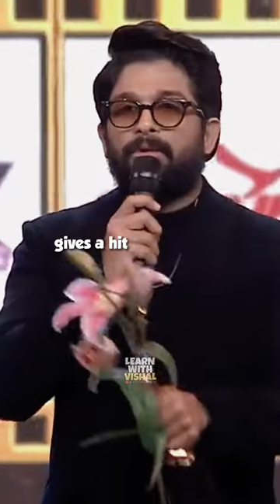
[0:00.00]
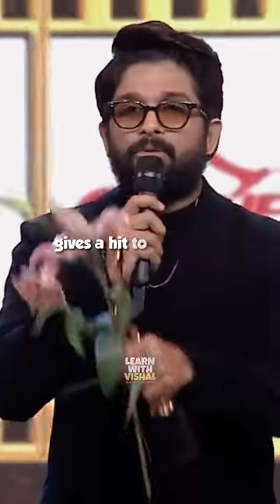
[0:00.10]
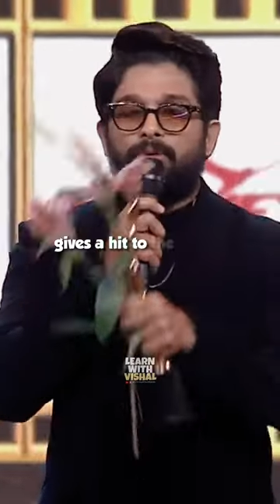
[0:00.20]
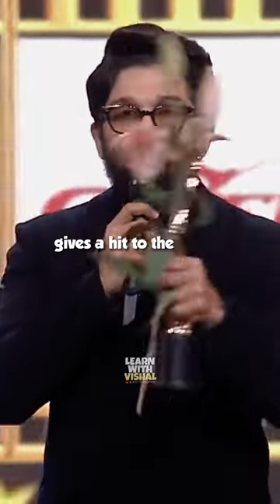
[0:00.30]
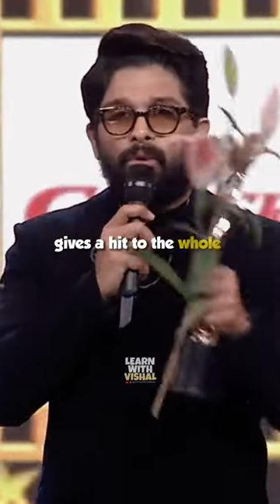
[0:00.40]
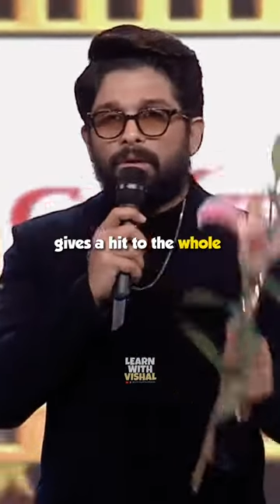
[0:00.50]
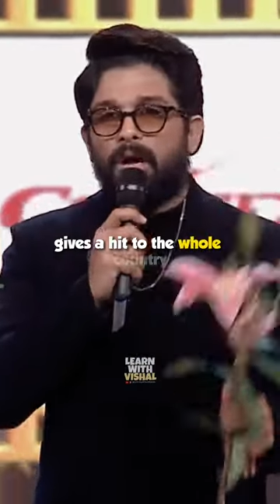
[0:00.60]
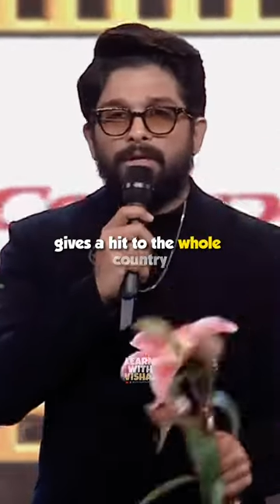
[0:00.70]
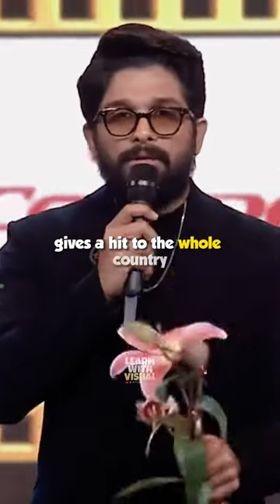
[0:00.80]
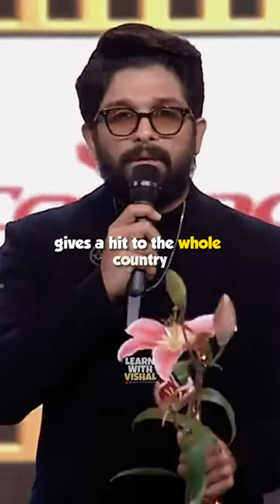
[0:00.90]
to the whole
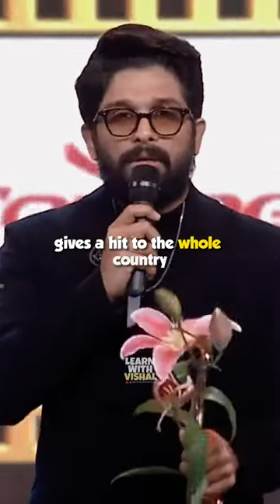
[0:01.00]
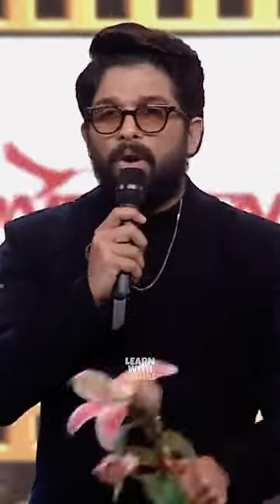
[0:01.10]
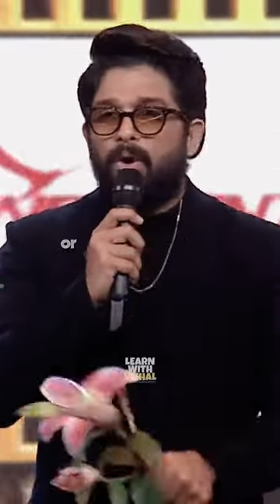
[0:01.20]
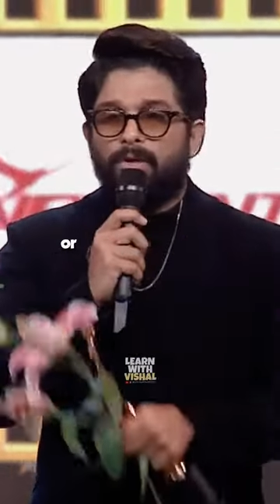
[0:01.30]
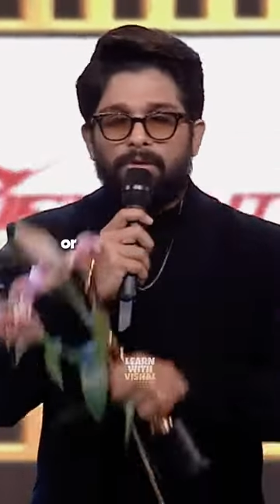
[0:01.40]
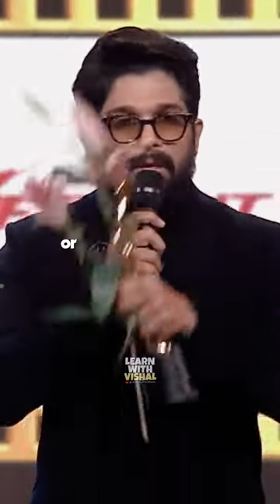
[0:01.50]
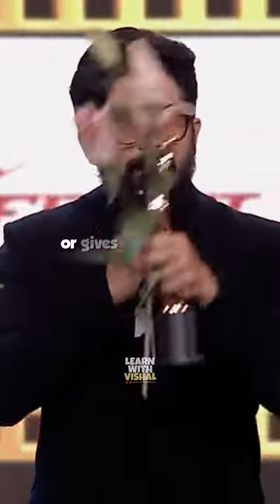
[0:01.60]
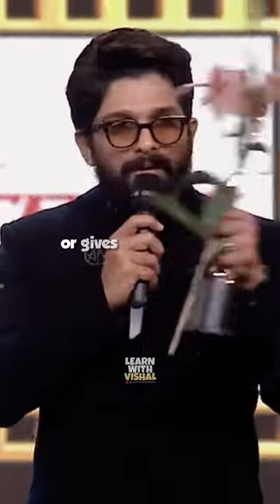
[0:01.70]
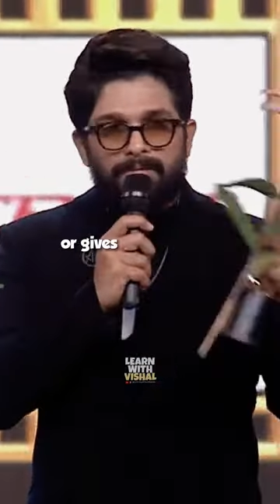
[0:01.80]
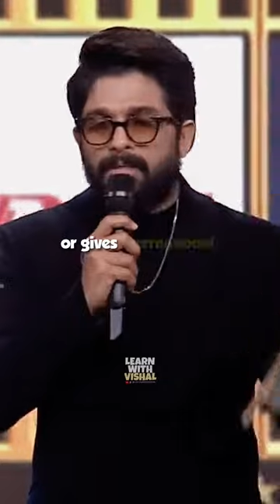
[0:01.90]
country or
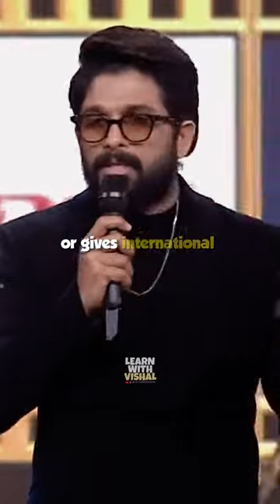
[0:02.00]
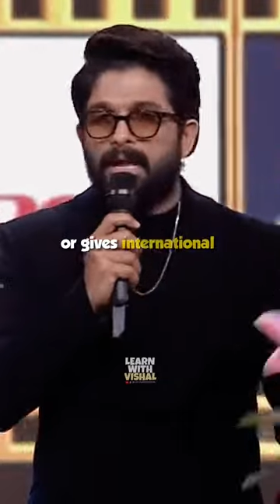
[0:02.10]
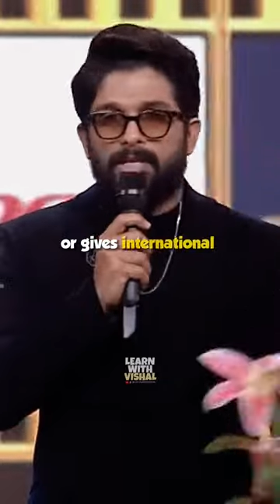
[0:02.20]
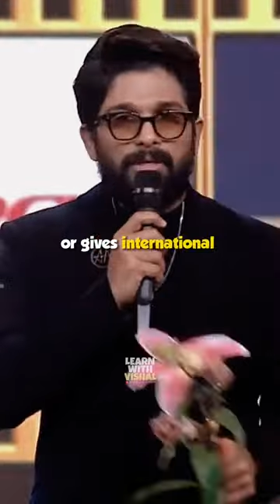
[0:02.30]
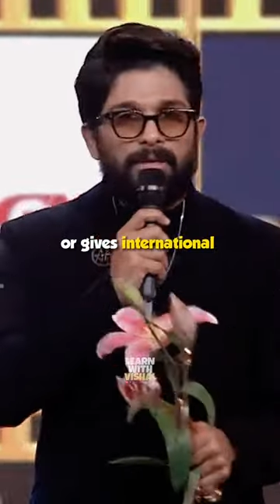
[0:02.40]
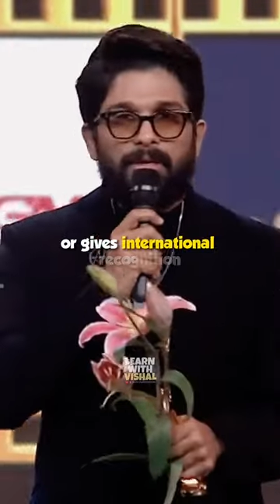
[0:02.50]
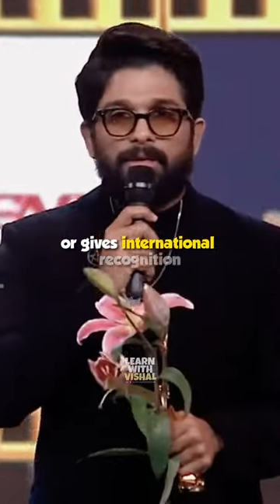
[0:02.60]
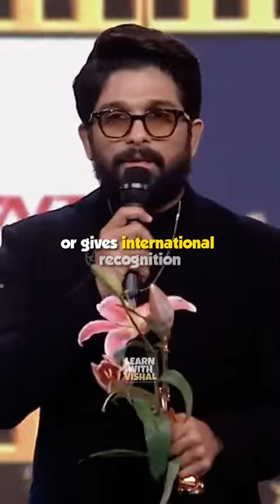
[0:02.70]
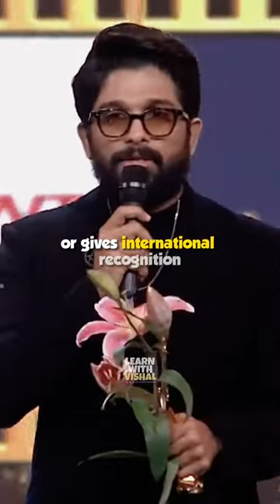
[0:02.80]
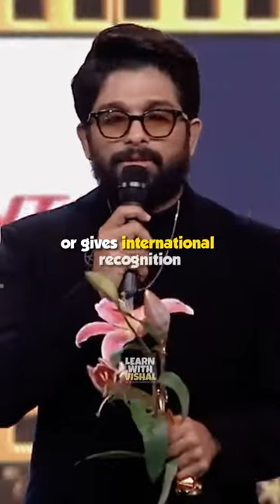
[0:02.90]
gives international
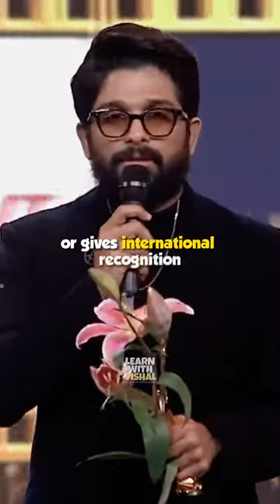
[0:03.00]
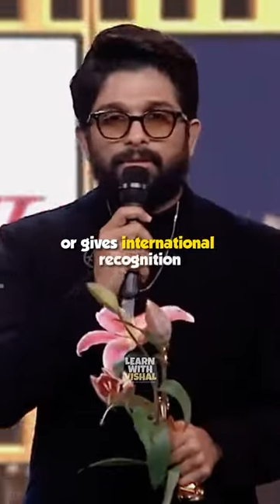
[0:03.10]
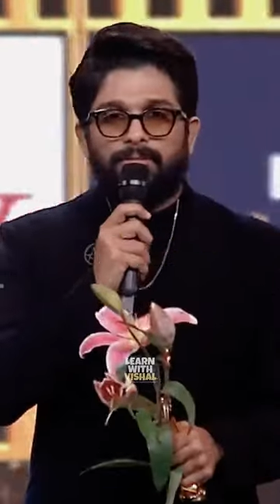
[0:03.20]
recognition,